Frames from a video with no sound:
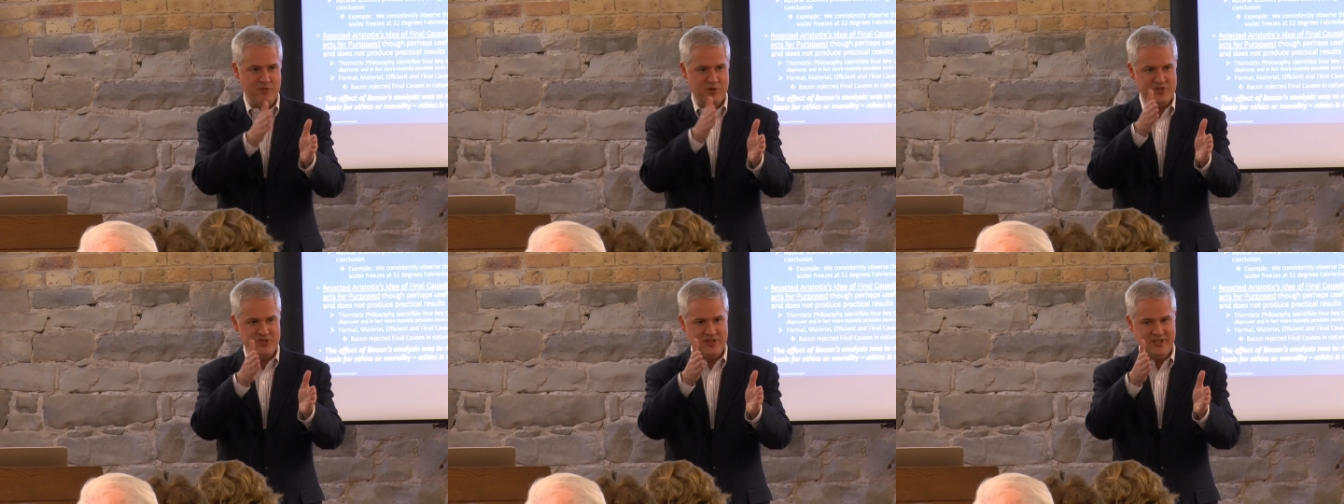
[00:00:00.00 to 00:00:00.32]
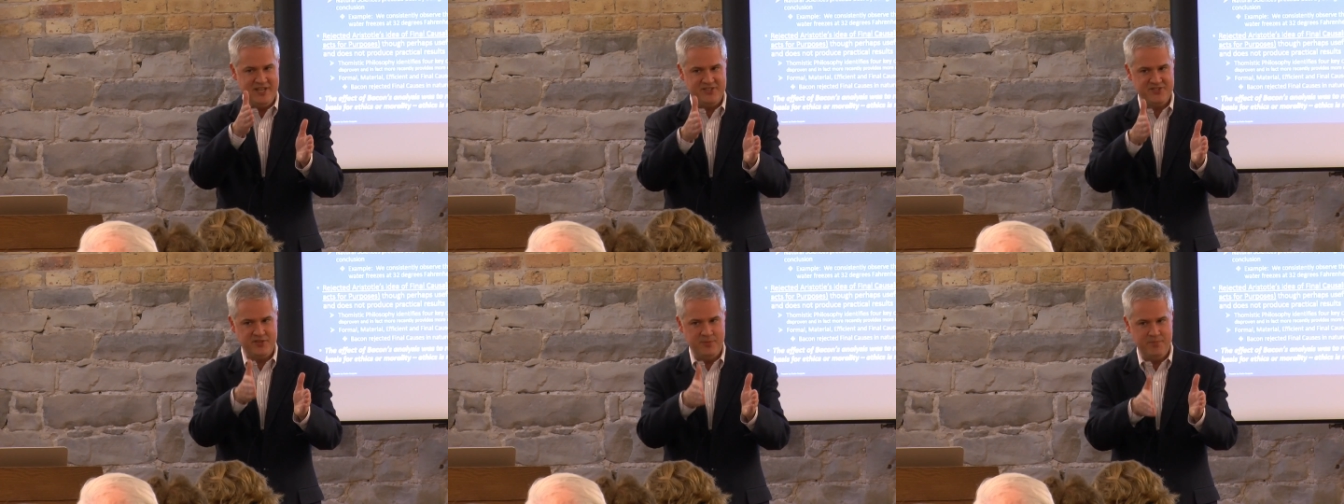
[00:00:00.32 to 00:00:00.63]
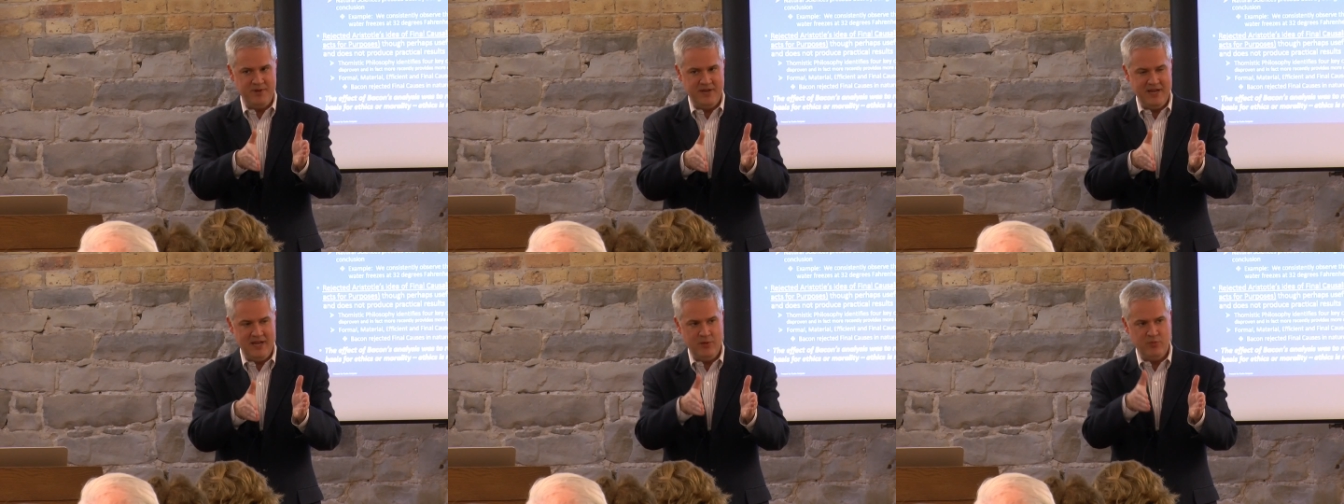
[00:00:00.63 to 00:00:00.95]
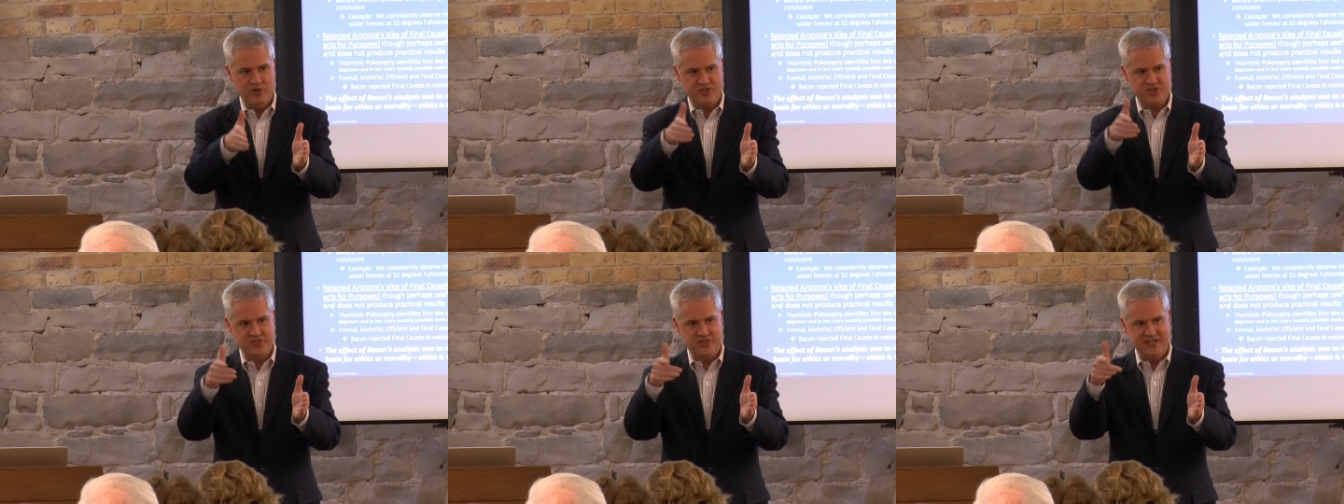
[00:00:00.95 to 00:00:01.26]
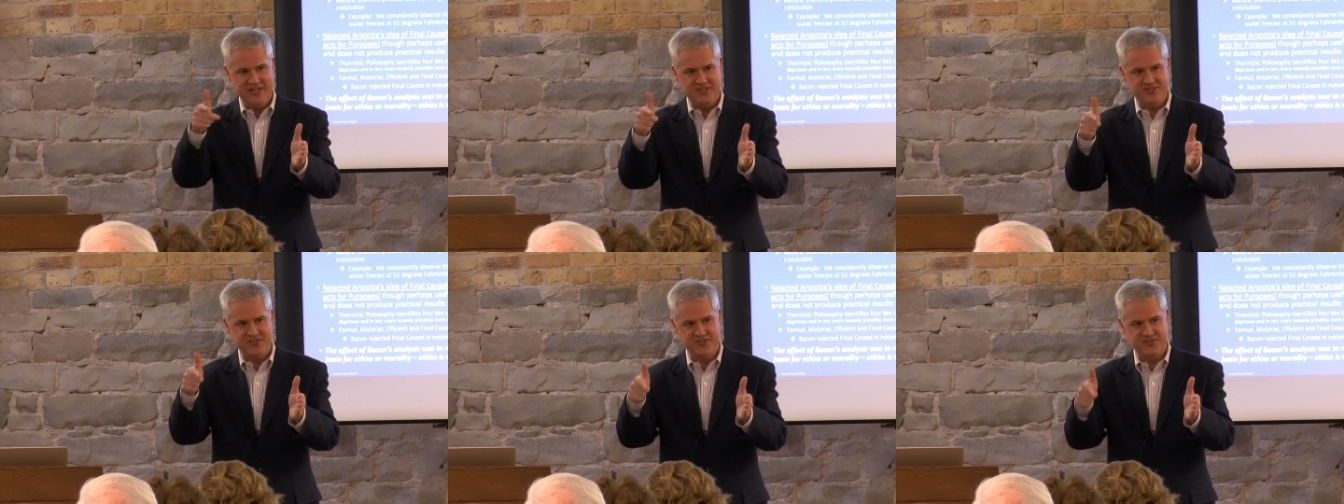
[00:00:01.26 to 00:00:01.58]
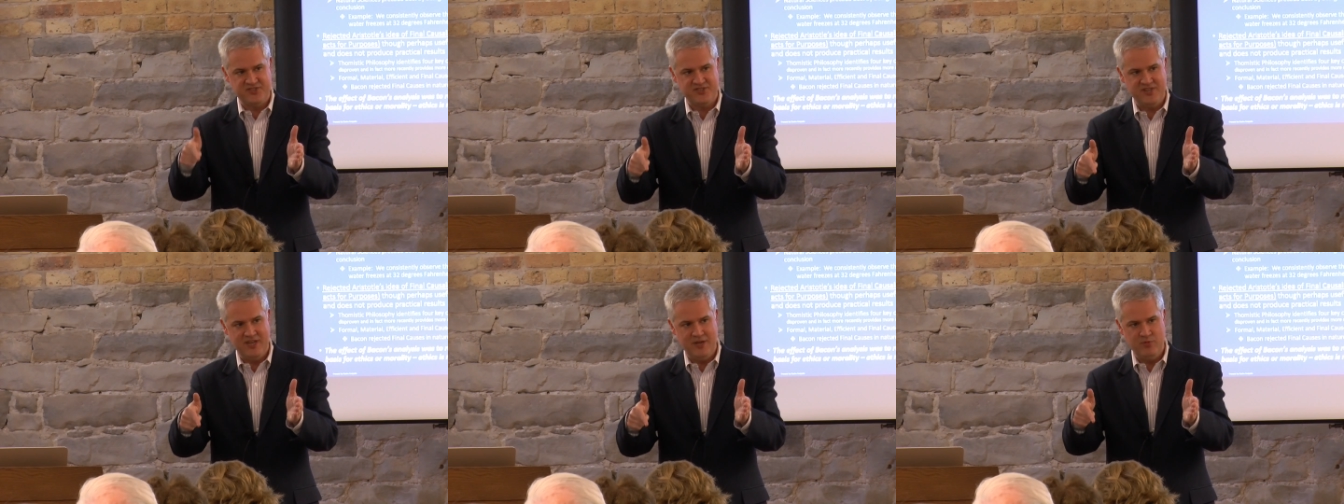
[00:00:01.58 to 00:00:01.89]
which leads to B, which leads to
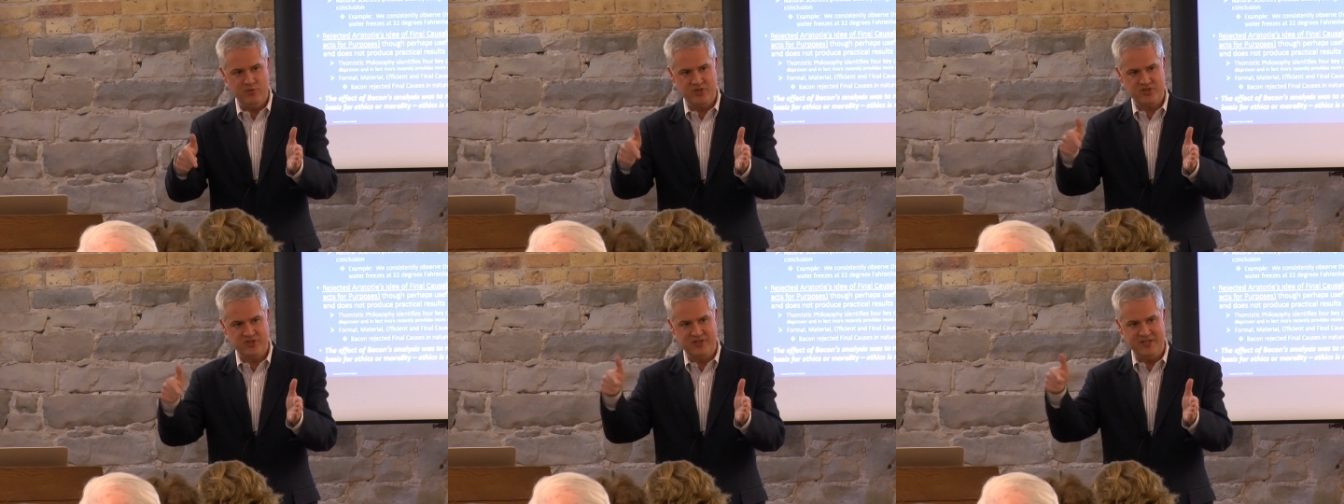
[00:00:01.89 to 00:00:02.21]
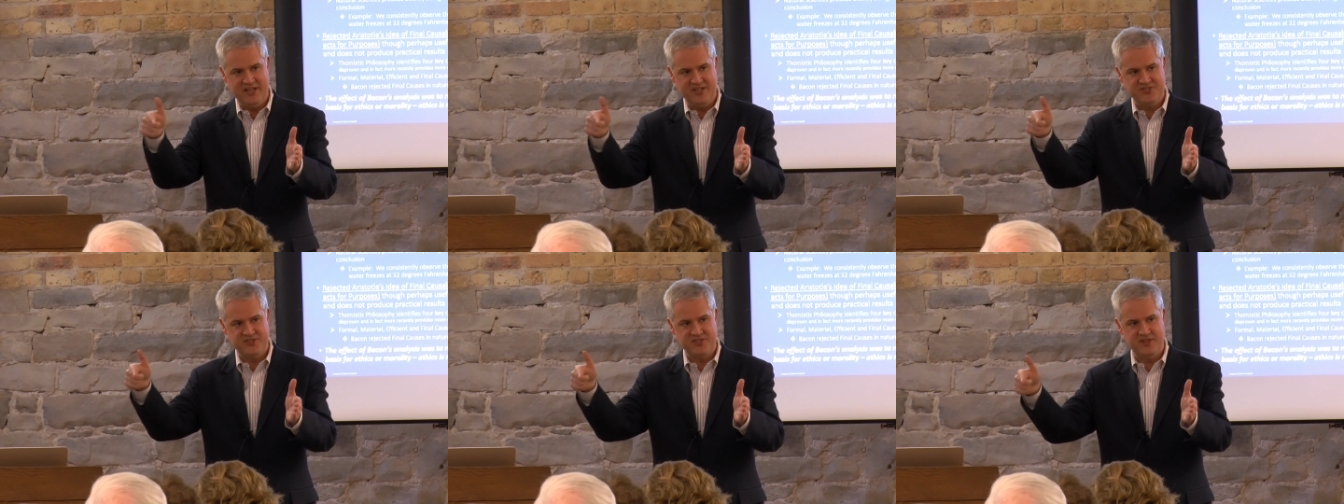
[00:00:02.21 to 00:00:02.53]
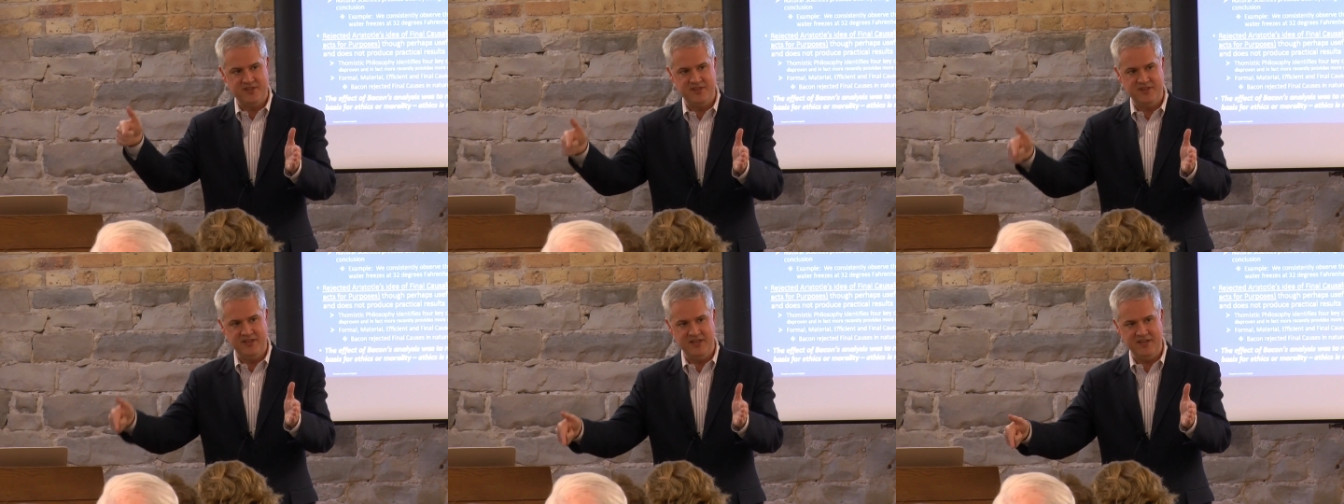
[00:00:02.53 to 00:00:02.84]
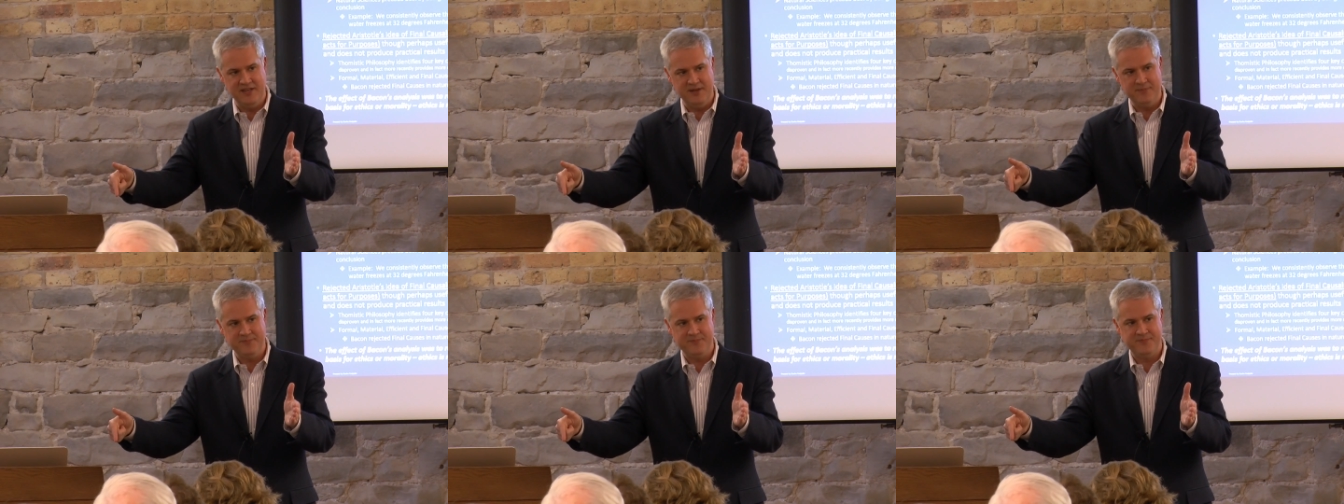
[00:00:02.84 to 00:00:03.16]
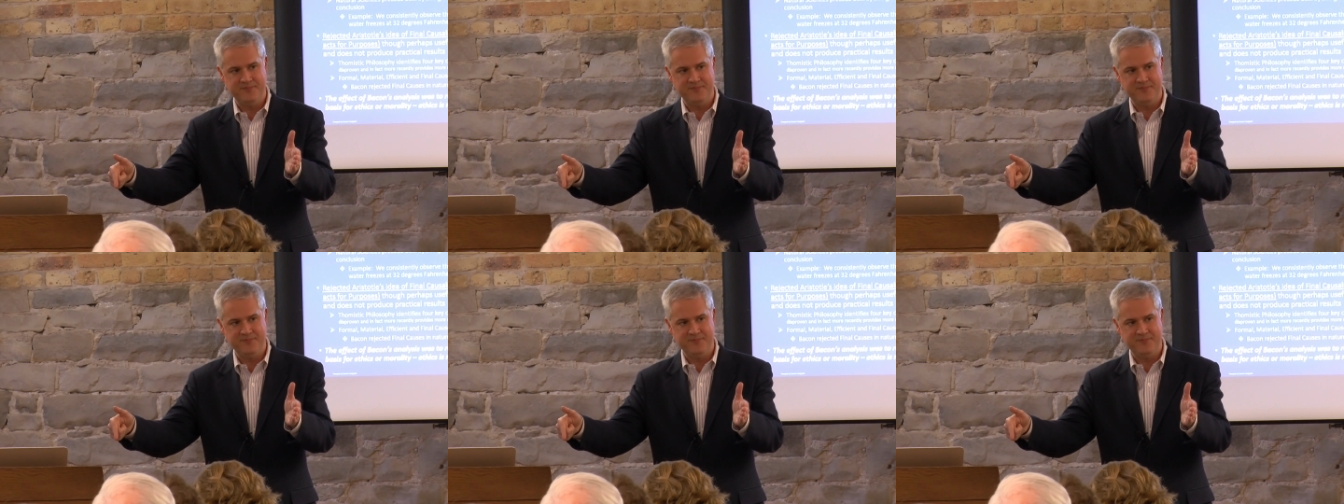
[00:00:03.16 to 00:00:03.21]
C, which leads to D.